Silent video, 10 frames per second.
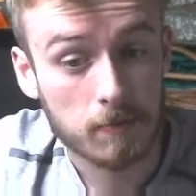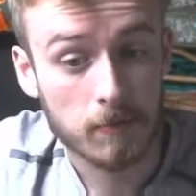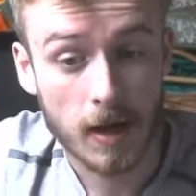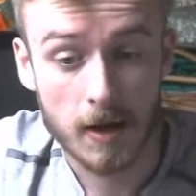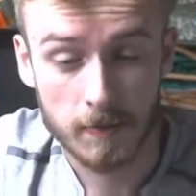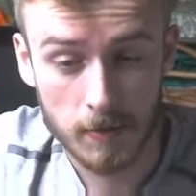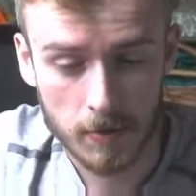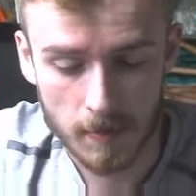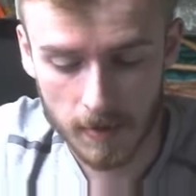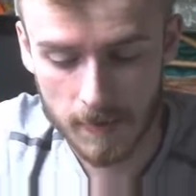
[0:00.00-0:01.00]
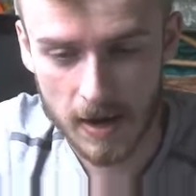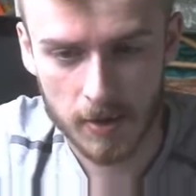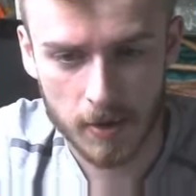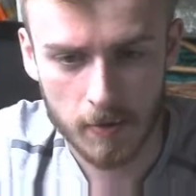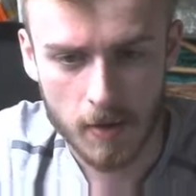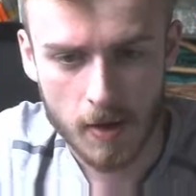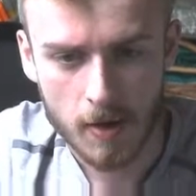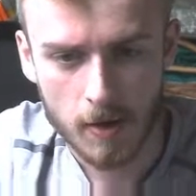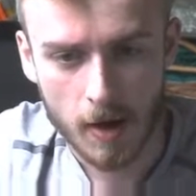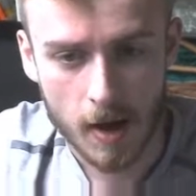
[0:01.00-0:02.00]
kind of do something about it. So
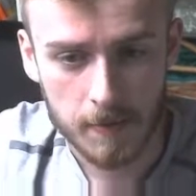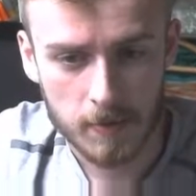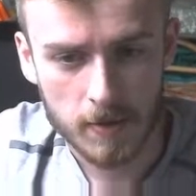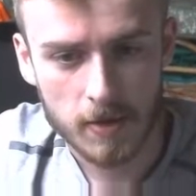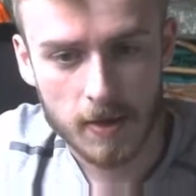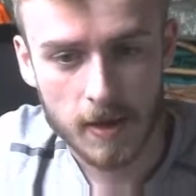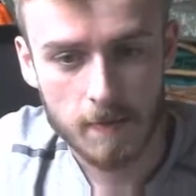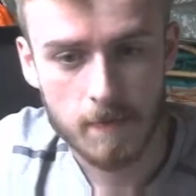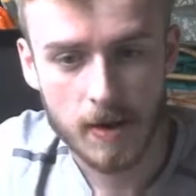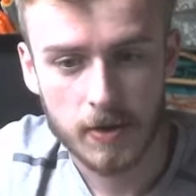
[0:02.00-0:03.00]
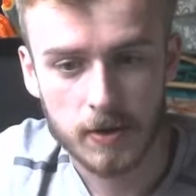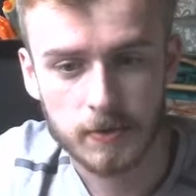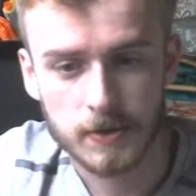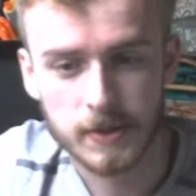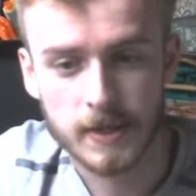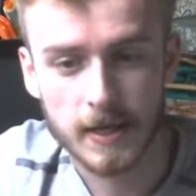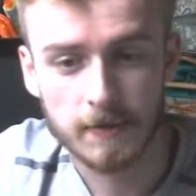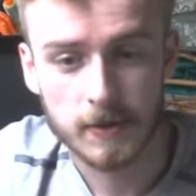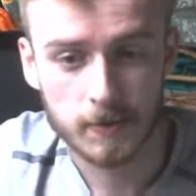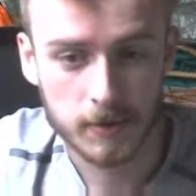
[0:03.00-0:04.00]
you want to see message
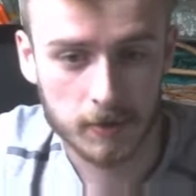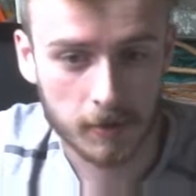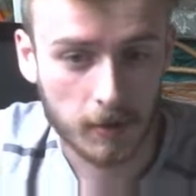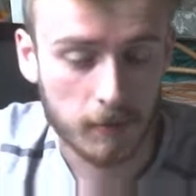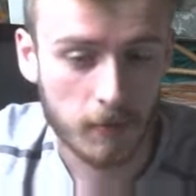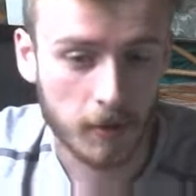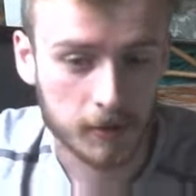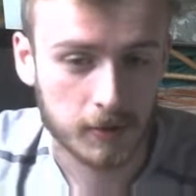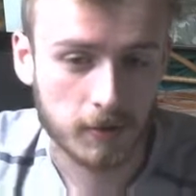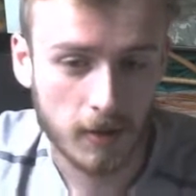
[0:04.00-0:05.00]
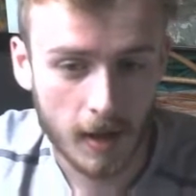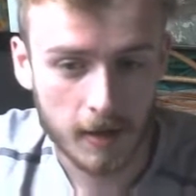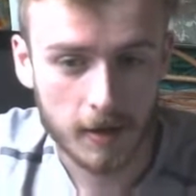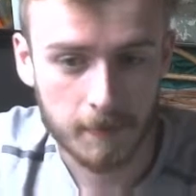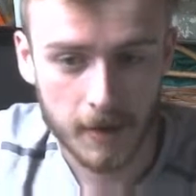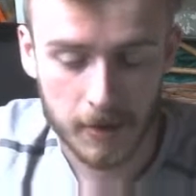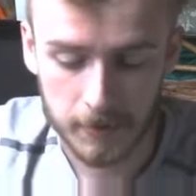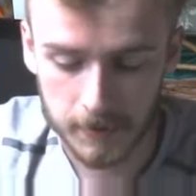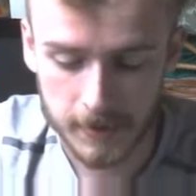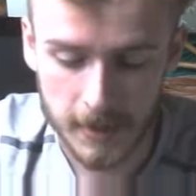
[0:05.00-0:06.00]
received is what you're looking for. So
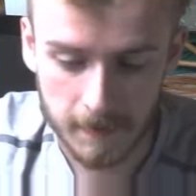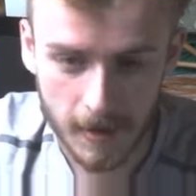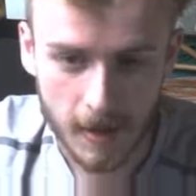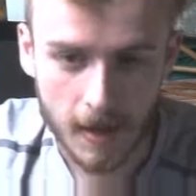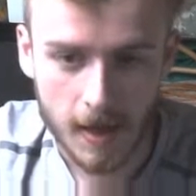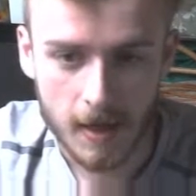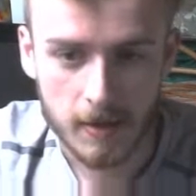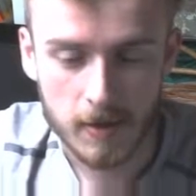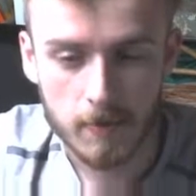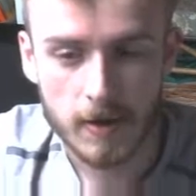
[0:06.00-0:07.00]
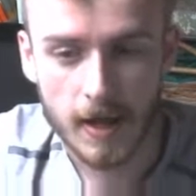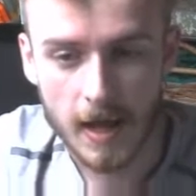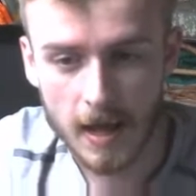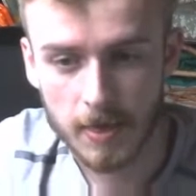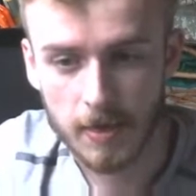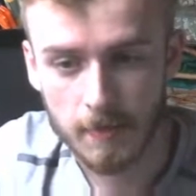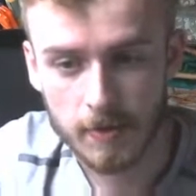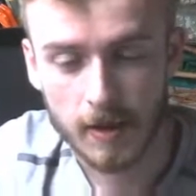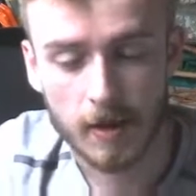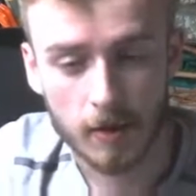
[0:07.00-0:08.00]
client.message received, and then you want to add
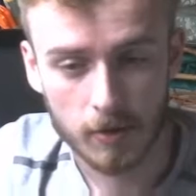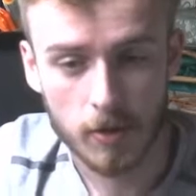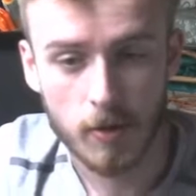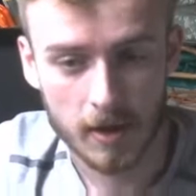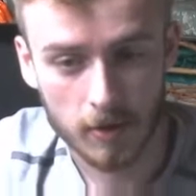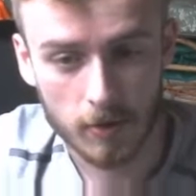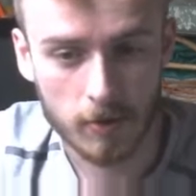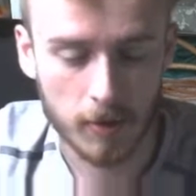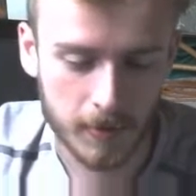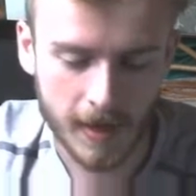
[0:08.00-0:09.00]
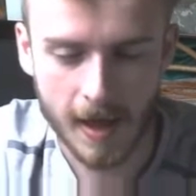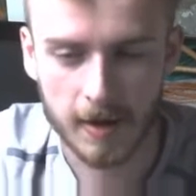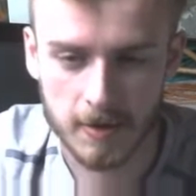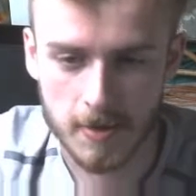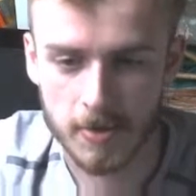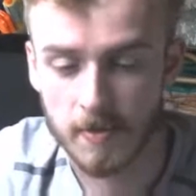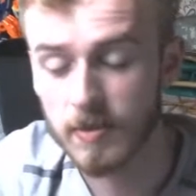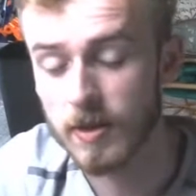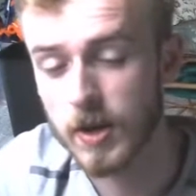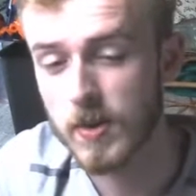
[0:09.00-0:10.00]
something to it or tack on
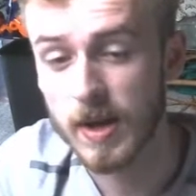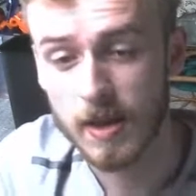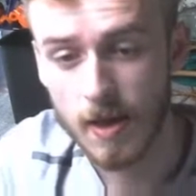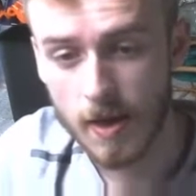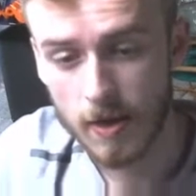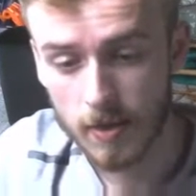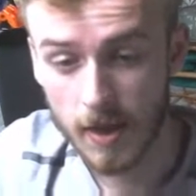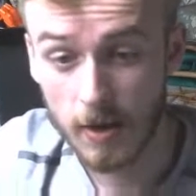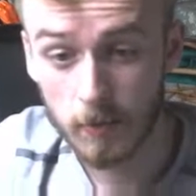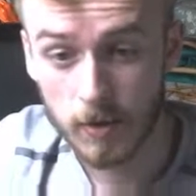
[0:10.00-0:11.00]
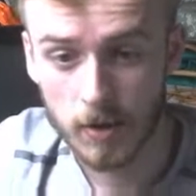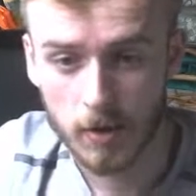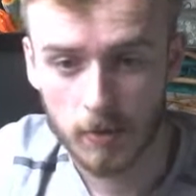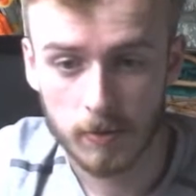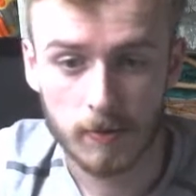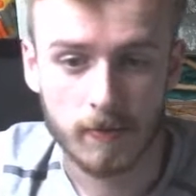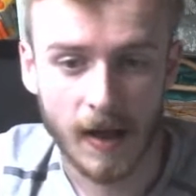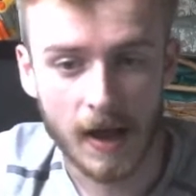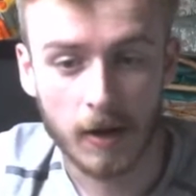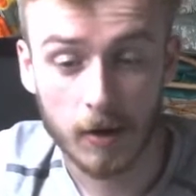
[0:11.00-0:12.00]
something to it that will
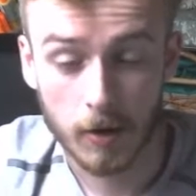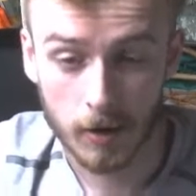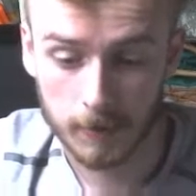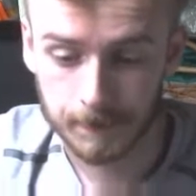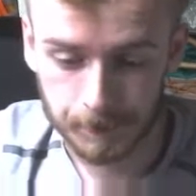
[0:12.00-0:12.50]
fire or